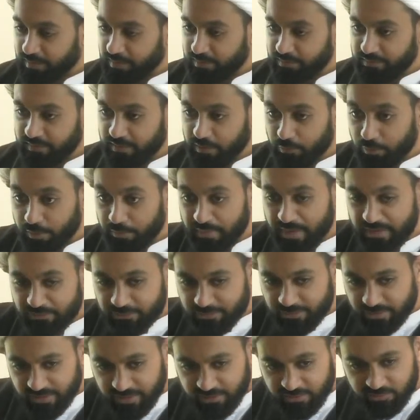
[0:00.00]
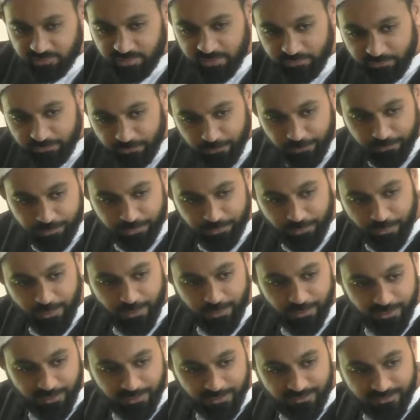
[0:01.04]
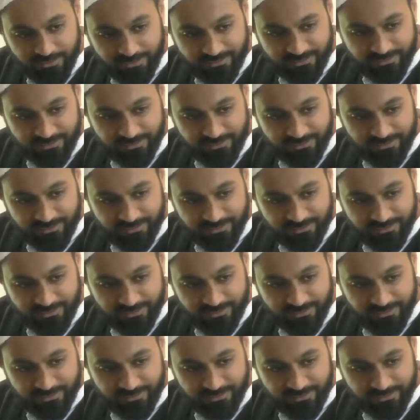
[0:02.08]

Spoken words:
They were meant to leave before Dhuhr,